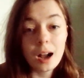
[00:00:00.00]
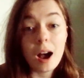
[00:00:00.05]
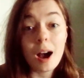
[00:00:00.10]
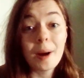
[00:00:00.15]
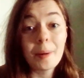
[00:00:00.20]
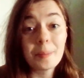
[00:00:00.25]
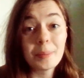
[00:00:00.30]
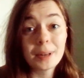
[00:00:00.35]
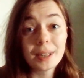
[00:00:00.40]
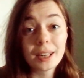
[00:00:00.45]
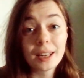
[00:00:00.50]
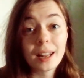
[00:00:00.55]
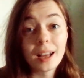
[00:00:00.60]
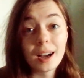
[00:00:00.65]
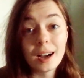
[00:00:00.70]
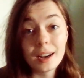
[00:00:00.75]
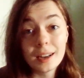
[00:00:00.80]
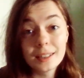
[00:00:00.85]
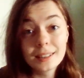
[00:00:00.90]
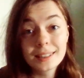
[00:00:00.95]
upper
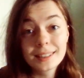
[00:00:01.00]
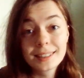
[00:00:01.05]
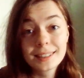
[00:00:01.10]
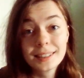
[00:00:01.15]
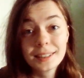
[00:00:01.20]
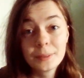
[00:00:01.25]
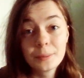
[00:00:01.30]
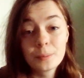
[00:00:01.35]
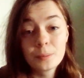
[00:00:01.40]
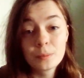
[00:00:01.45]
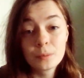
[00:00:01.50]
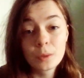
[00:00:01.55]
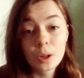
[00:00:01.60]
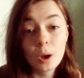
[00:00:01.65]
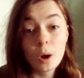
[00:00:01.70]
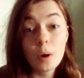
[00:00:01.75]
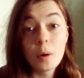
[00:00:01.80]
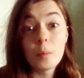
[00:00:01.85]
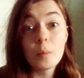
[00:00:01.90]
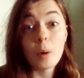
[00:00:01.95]
class,
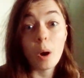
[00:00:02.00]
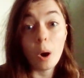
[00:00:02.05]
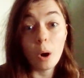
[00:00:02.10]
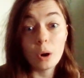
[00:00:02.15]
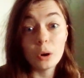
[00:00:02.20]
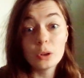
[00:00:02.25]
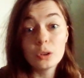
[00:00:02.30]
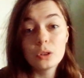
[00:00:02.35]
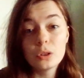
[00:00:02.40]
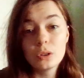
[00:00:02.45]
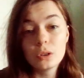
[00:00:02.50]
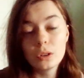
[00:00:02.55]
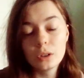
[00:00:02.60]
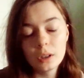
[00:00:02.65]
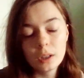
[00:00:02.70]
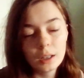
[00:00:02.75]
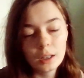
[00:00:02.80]
posh,